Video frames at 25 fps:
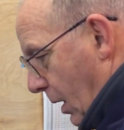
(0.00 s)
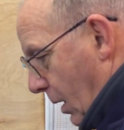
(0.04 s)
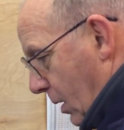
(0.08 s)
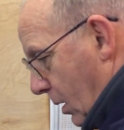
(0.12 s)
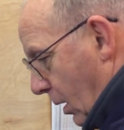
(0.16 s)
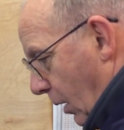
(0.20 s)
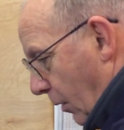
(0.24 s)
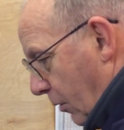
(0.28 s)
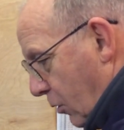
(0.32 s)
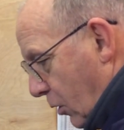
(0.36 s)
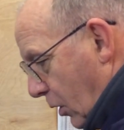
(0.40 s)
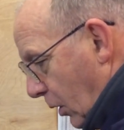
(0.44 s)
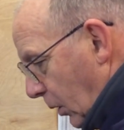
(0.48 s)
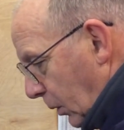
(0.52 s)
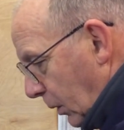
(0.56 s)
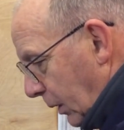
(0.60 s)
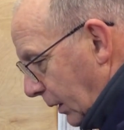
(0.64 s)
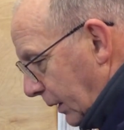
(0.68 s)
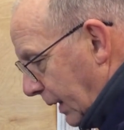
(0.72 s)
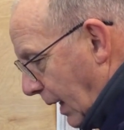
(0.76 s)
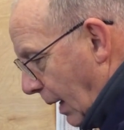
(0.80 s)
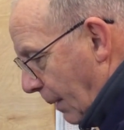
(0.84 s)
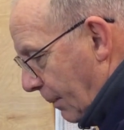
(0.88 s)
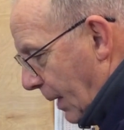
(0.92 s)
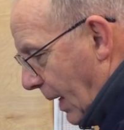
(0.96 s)
So I've drilled
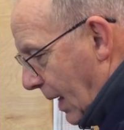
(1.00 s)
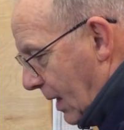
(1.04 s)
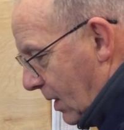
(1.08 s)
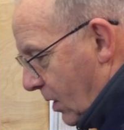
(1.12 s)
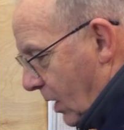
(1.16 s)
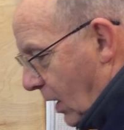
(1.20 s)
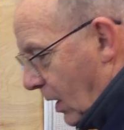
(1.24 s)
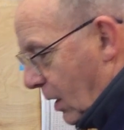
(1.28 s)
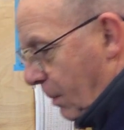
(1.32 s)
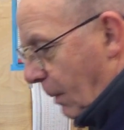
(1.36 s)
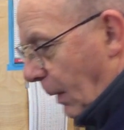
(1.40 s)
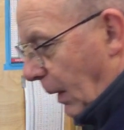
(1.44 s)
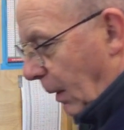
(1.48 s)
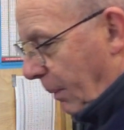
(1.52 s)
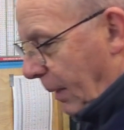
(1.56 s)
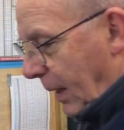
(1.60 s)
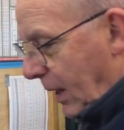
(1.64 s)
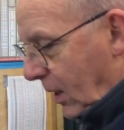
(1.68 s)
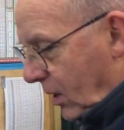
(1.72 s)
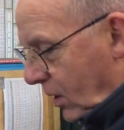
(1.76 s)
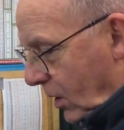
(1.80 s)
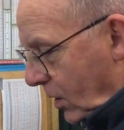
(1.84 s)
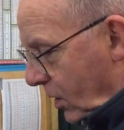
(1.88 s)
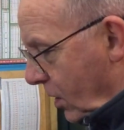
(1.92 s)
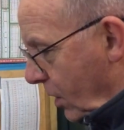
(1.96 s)
and tapped that
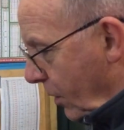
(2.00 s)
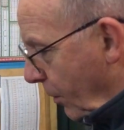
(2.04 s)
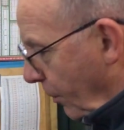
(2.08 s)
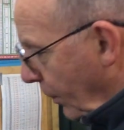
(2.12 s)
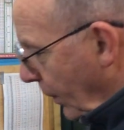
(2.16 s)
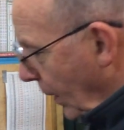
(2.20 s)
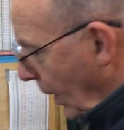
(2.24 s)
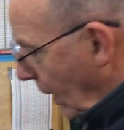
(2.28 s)
6mm.